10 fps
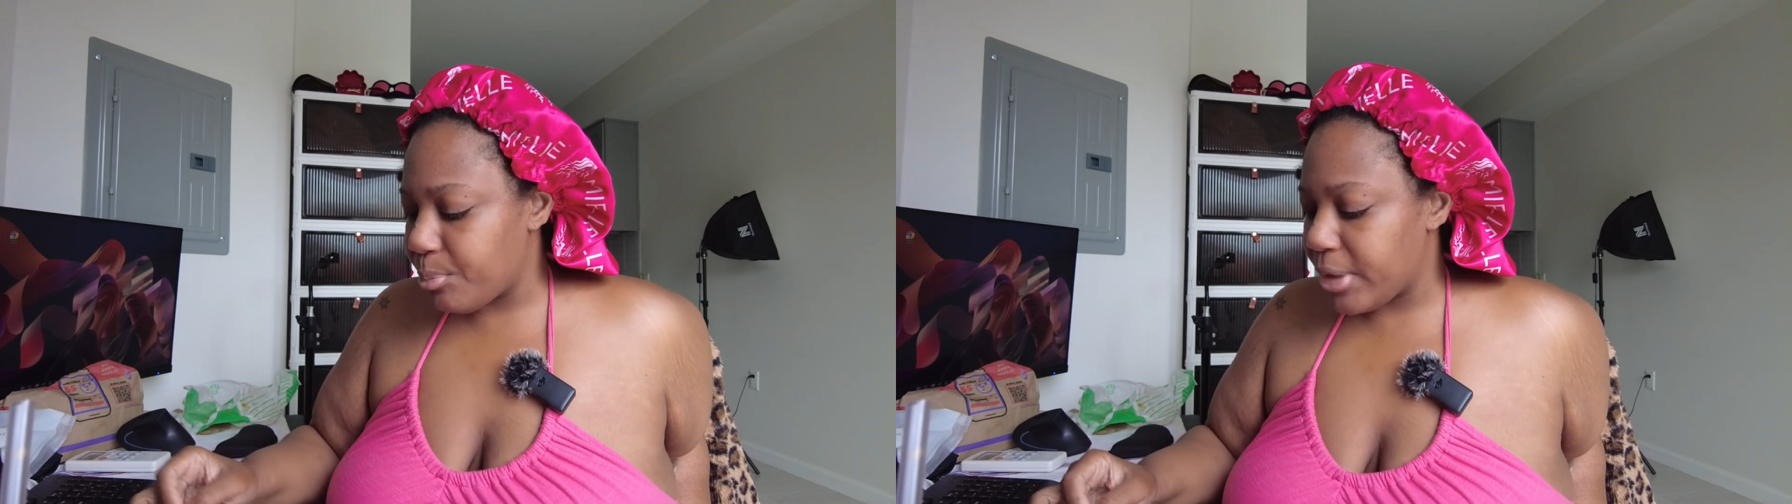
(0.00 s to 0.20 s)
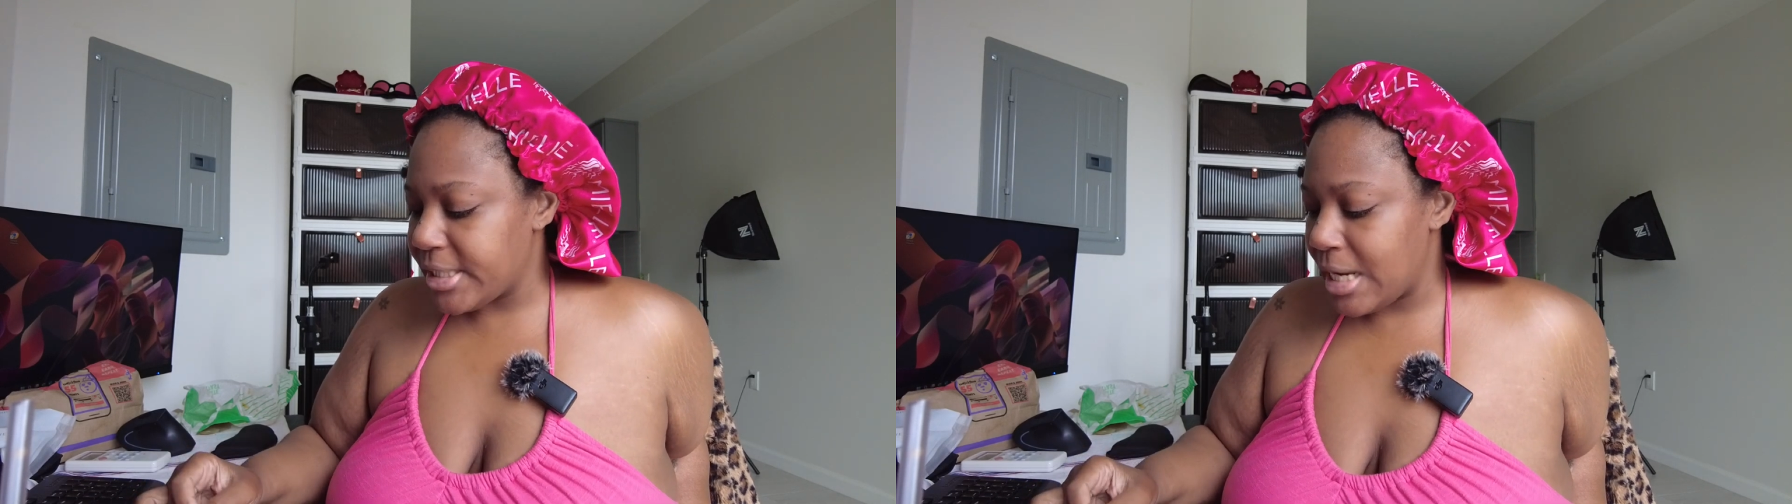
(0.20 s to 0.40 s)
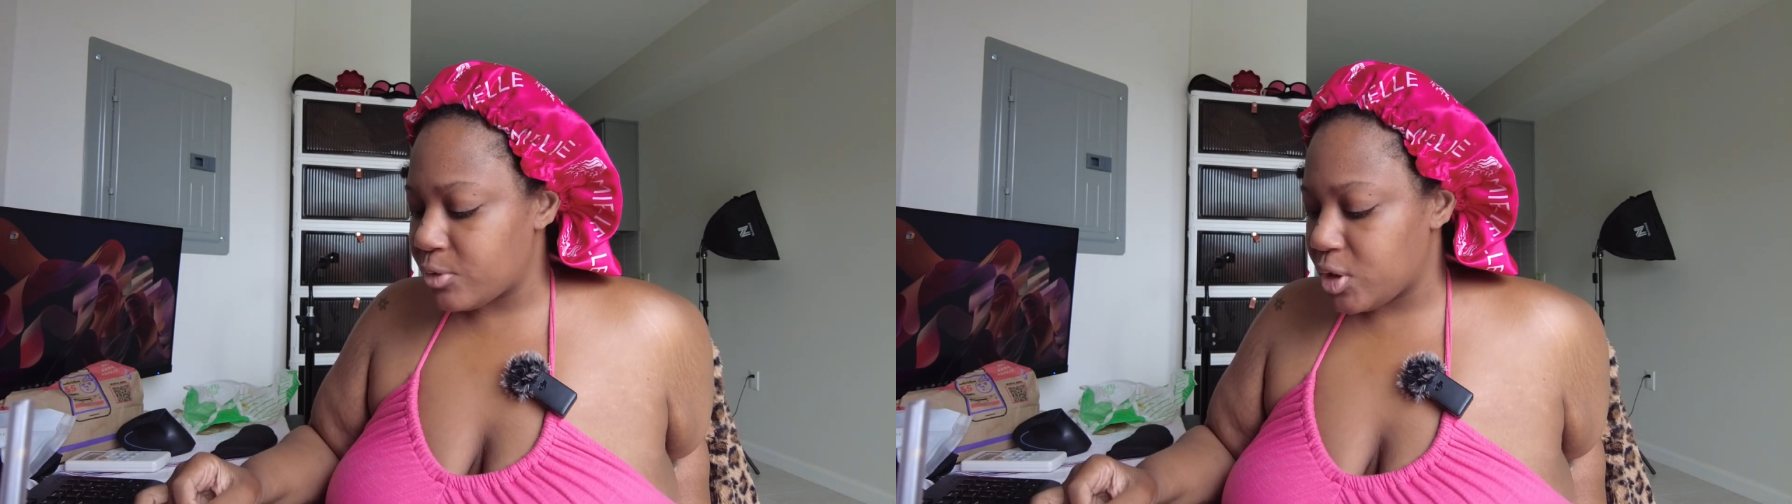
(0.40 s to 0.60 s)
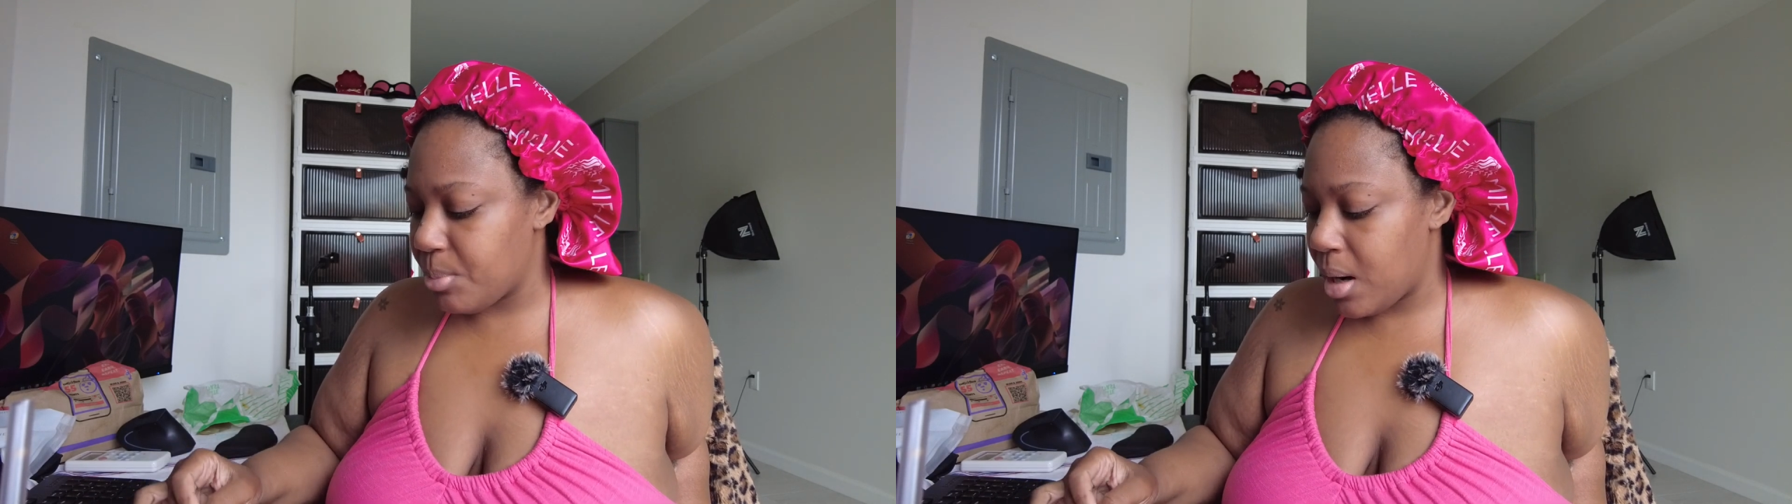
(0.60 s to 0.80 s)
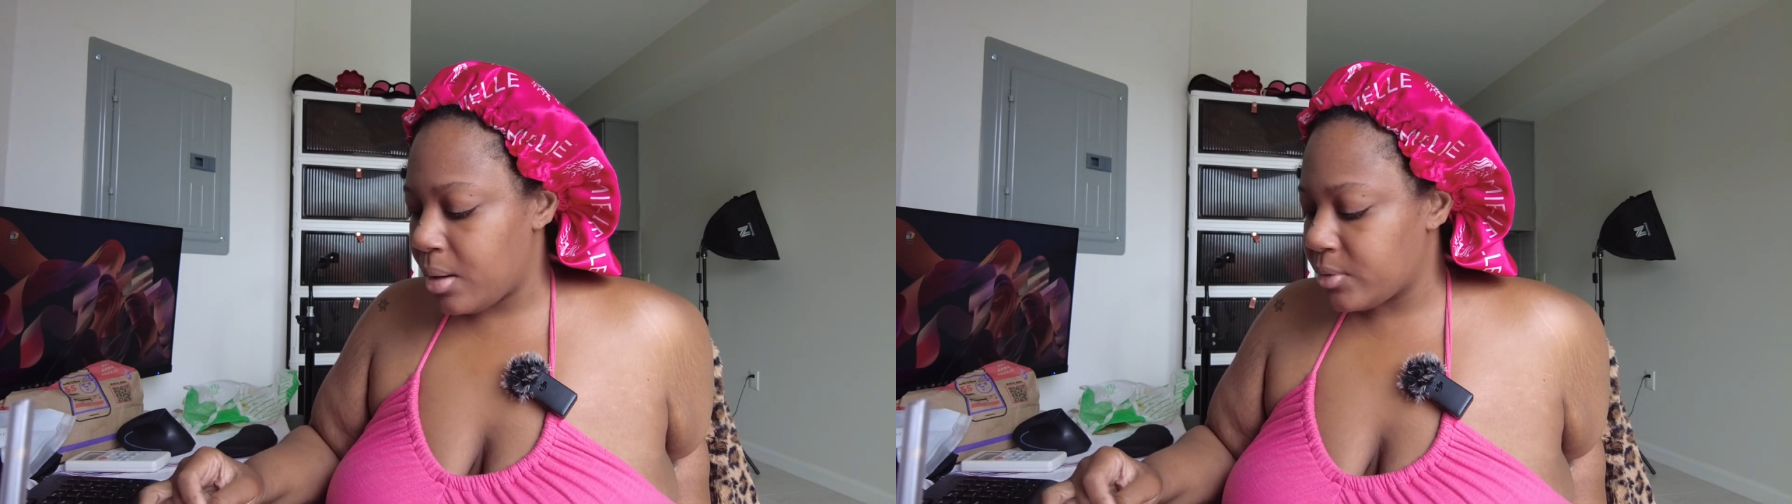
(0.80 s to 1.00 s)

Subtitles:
breakdown tomorrow,